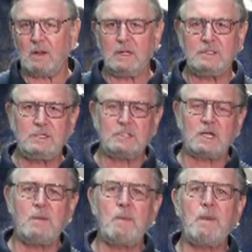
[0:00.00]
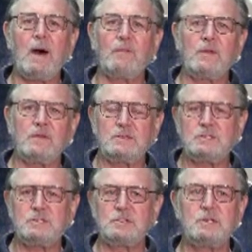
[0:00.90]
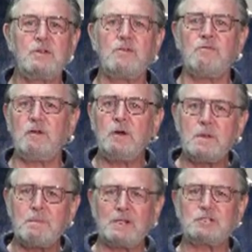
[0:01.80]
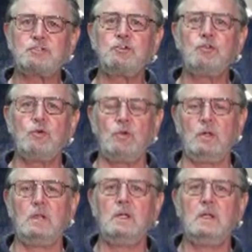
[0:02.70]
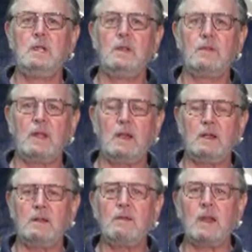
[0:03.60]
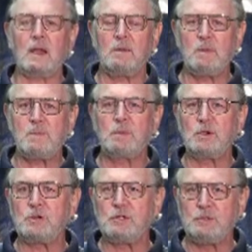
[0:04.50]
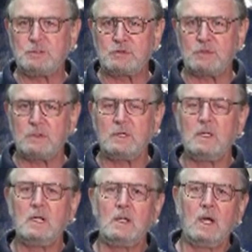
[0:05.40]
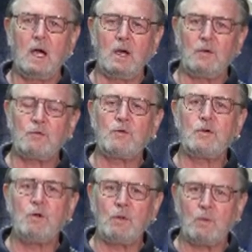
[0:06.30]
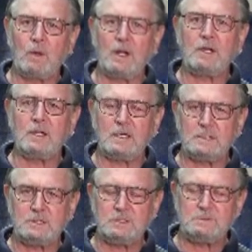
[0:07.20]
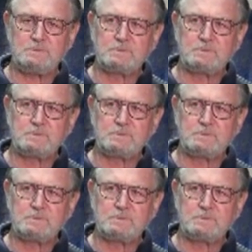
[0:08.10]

it just come about that this is the very best tool that could be produced for doing what it does.